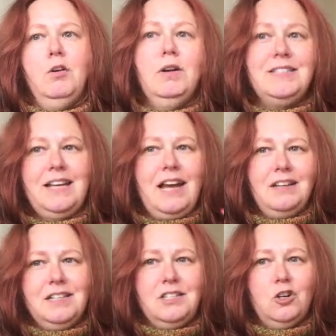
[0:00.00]
because it
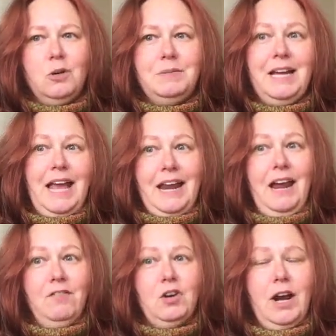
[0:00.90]
got disturbed again
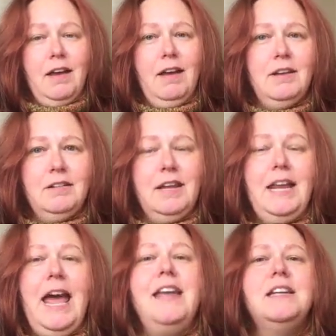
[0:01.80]
after
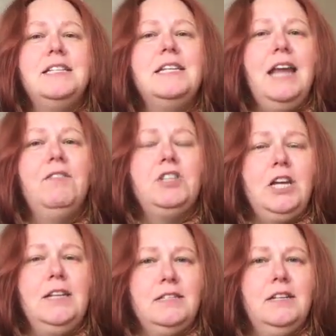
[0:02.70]
it didn't have a
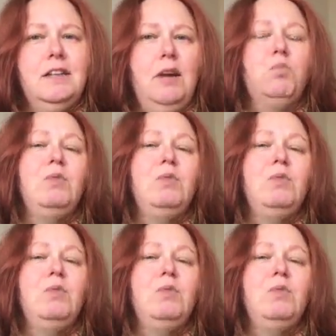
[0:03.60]
chance to like